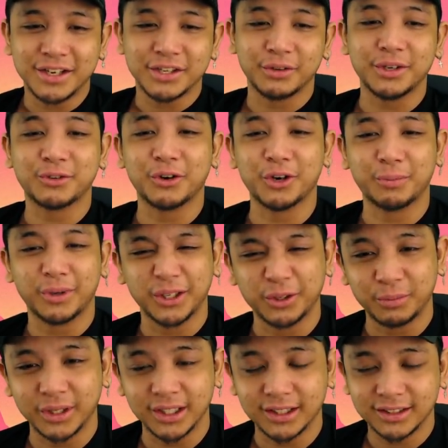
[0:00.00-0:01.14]
So he's grown up a
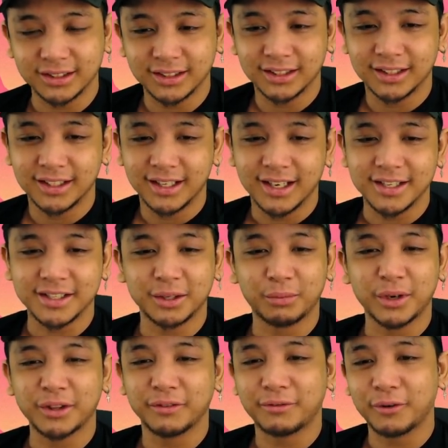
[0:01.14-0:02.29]
little bit. He's gonna
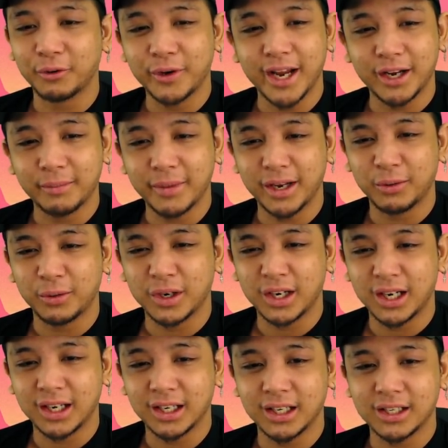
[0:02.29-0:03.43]
bring the four reanimated
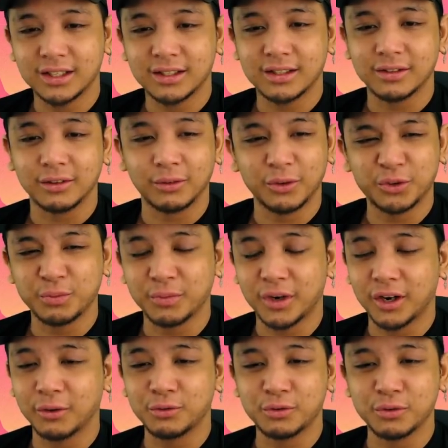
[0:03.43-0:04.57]
Hokages,
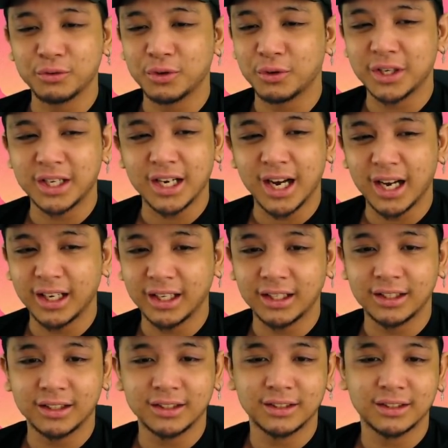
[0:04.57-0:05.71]
Orochimaru, Jugo,
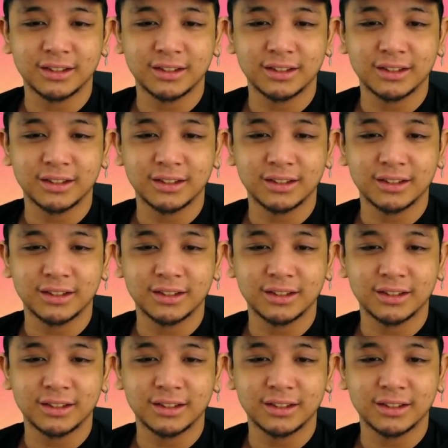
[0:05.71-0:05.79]
Karin,